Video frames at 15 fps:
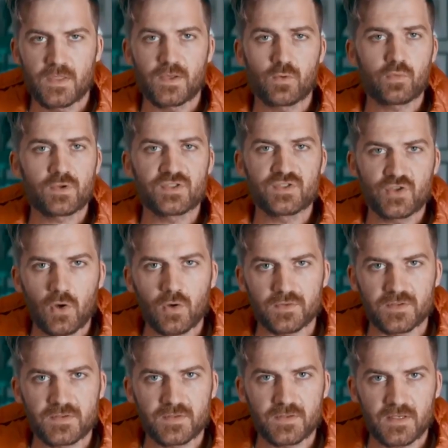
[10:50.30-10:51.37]
The
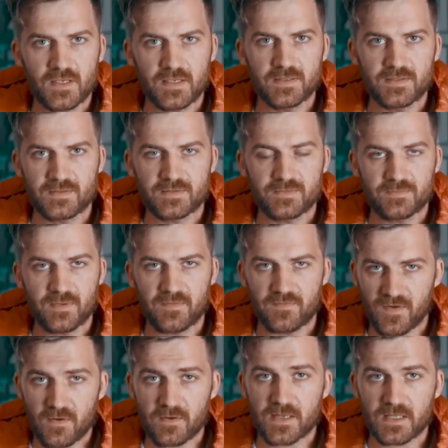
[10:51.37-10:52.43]
result is a
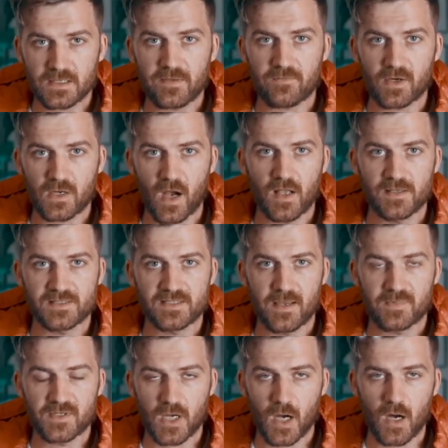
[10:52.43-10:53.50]
very clever
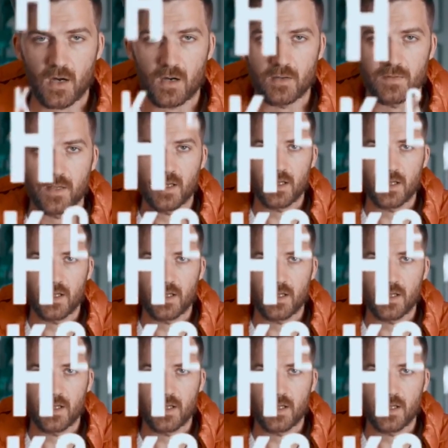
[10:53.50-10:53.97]
concept called